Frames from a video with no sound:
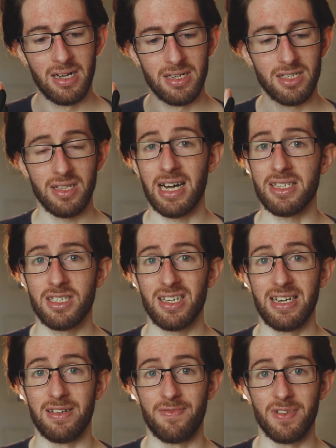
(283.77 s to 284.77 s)
So that's
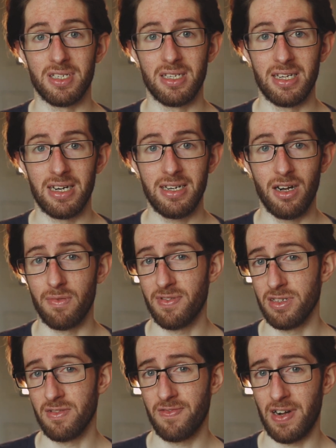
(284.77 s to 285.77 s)
it for today.
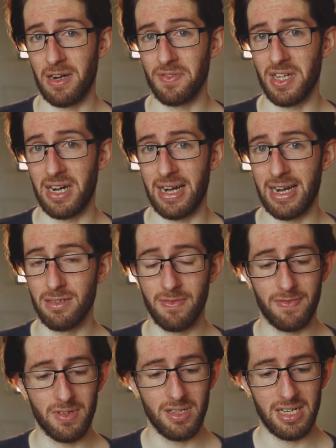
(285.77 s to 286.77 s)
Hopefully you found that
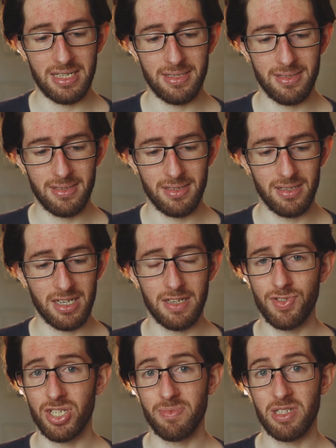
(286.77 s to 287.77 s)
helpful and it
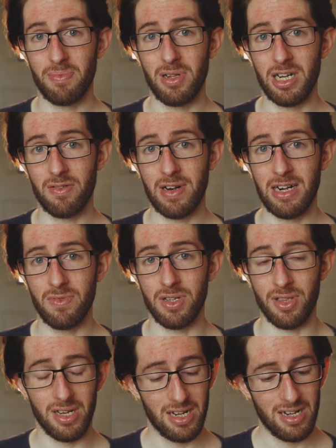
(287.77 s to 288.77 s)
gives you something to play around
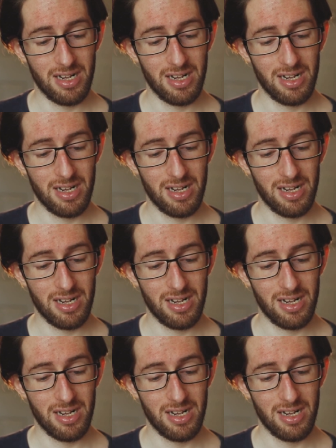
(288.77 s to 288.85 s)
with.